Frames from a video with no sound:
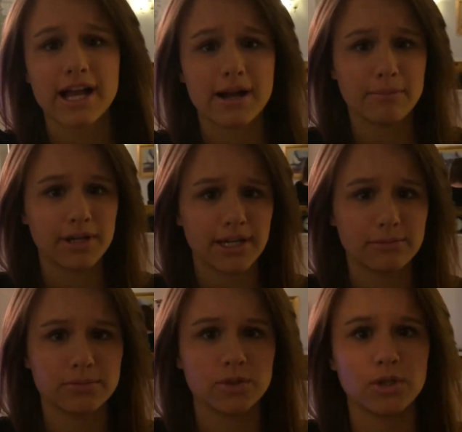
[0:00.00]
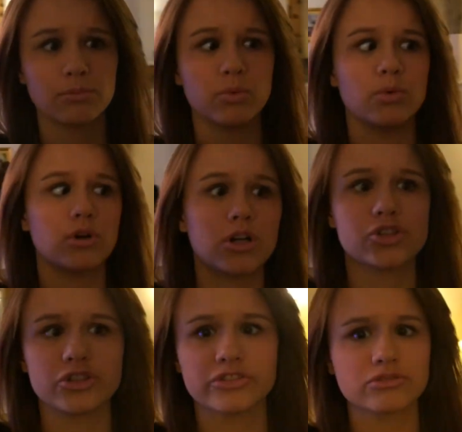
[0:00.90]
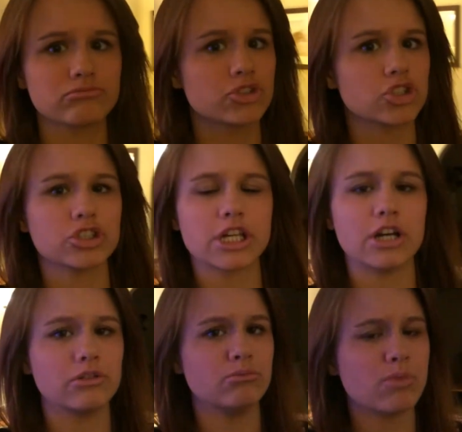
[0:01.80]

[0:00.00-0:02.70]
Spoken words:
and my laptop just shut down,